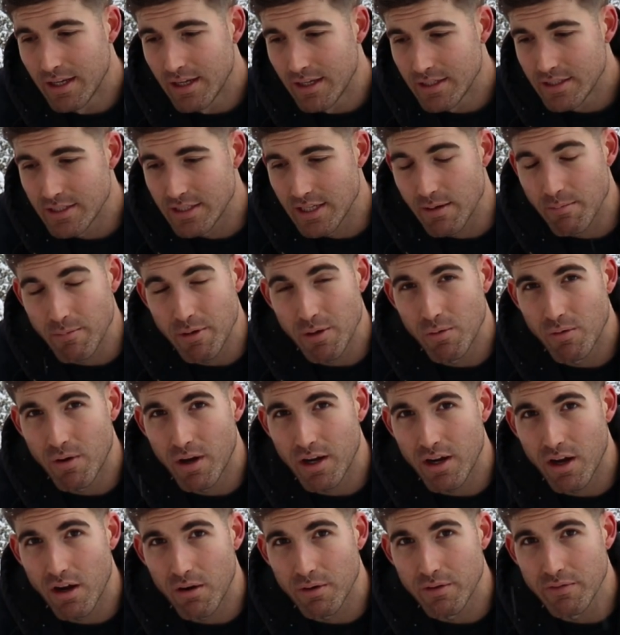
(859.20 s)
send me
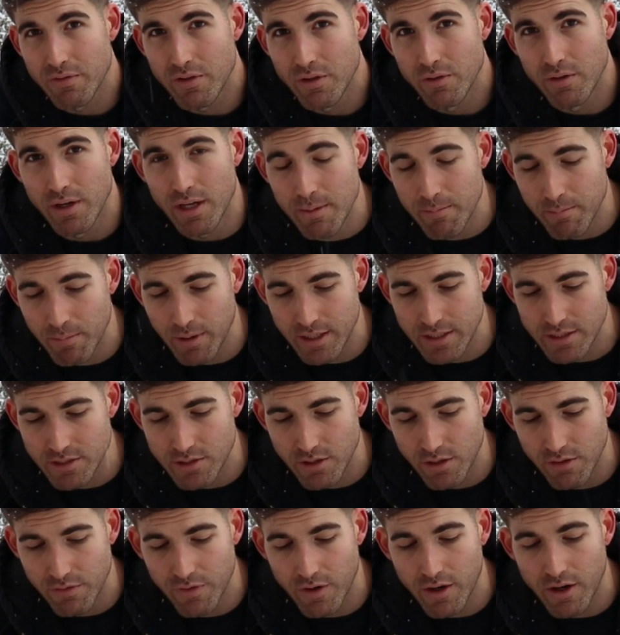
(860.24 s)
one, I'll review it. But
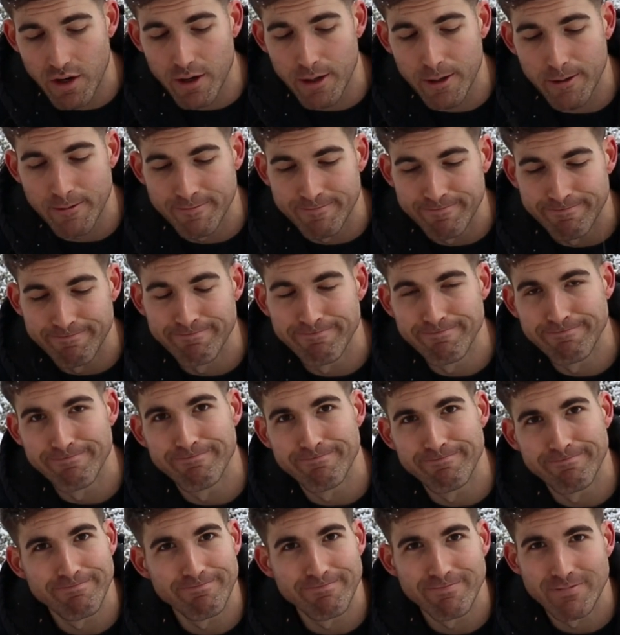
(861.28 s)
so far,
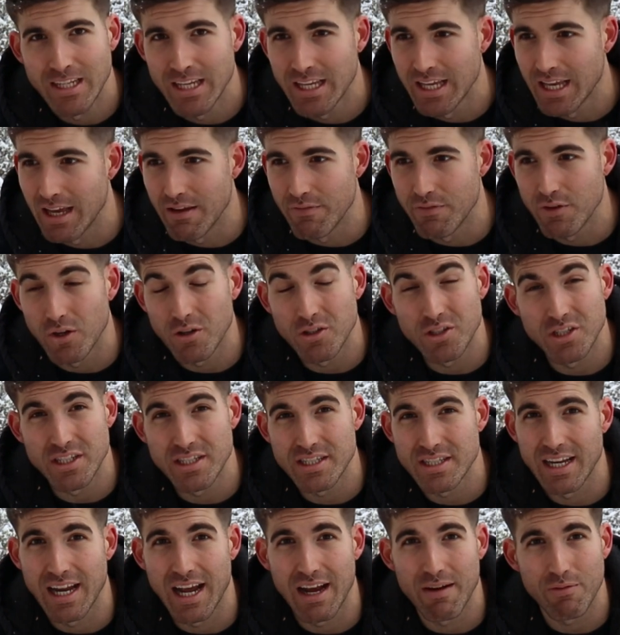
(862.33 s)
if you're
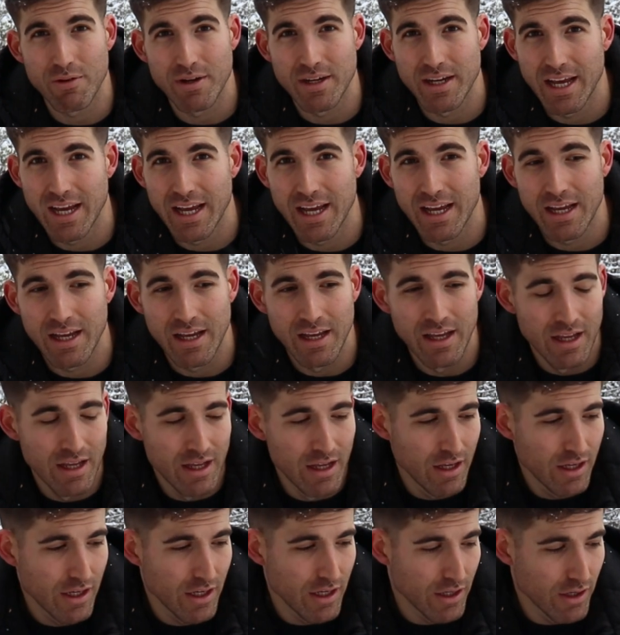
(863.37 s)
just an everyday,
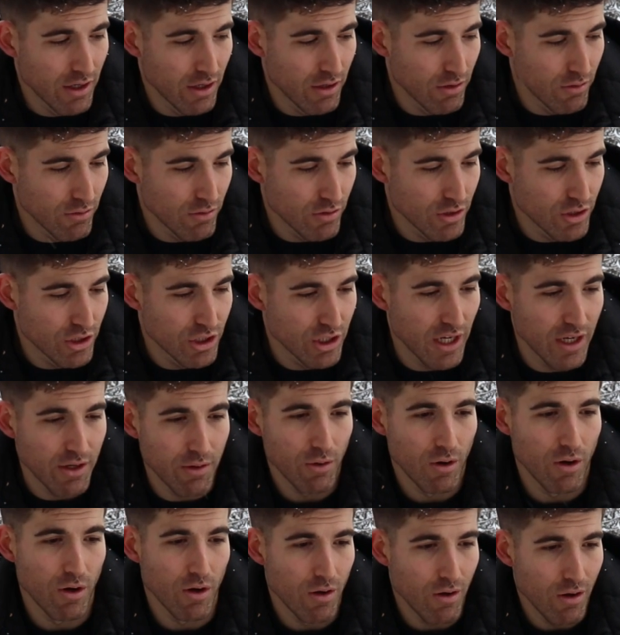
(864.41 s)
you know,
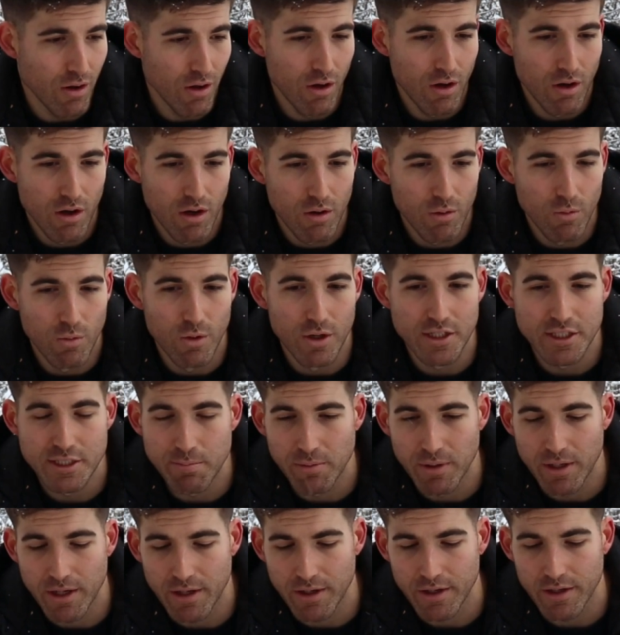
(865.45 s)
general wood
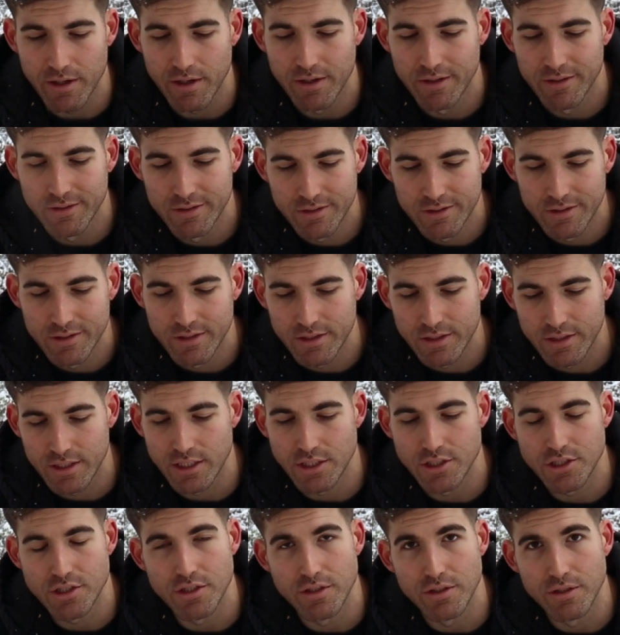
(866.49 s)
splitter,
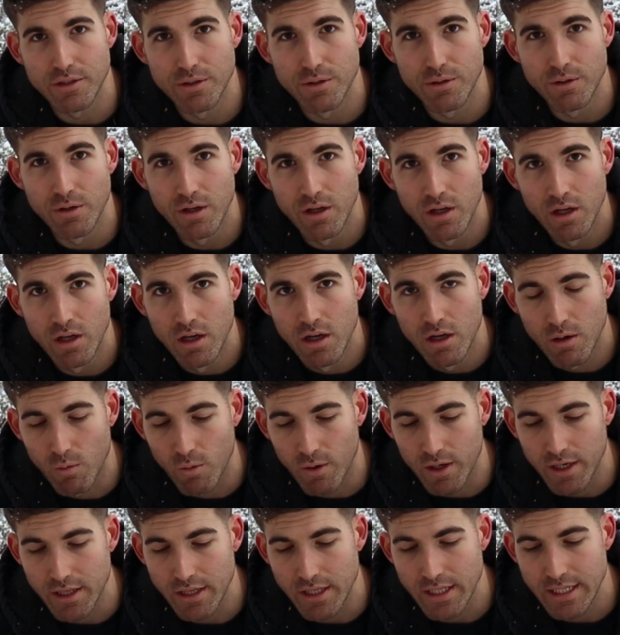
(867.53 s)
get you
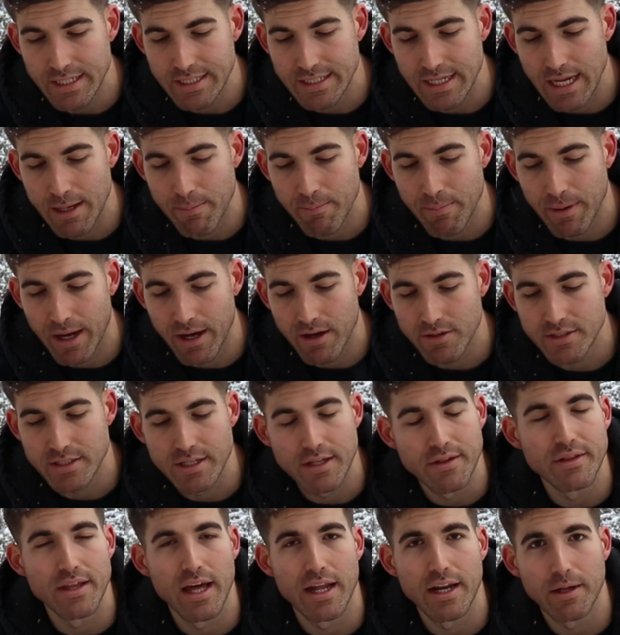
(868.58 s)
one of these 8-pound
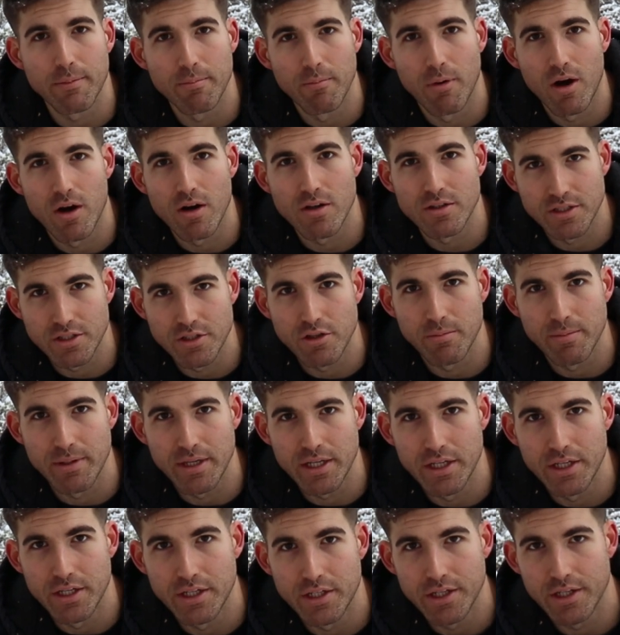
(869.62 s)
synthetic mauls and you'll be
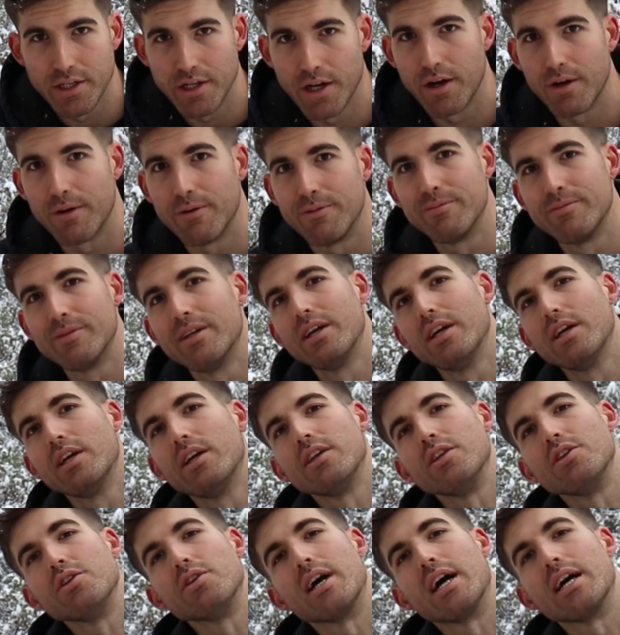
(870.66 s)
good to go.
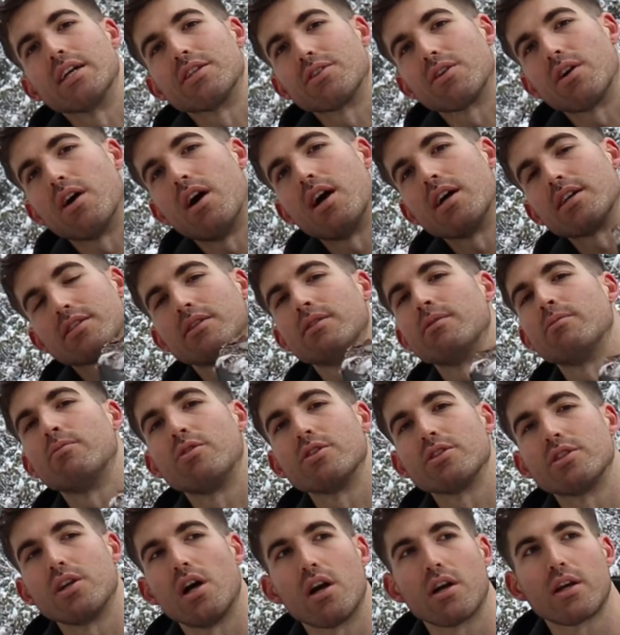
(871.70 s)
You guys are awesome.
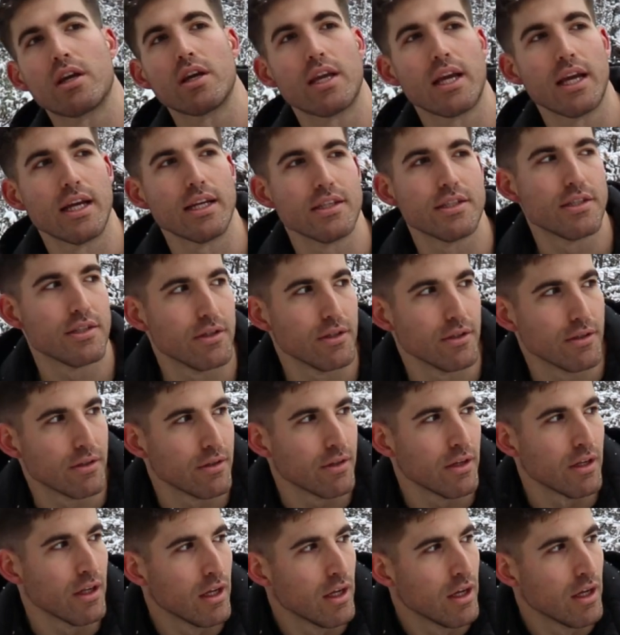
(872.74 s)
We'll talk again soon.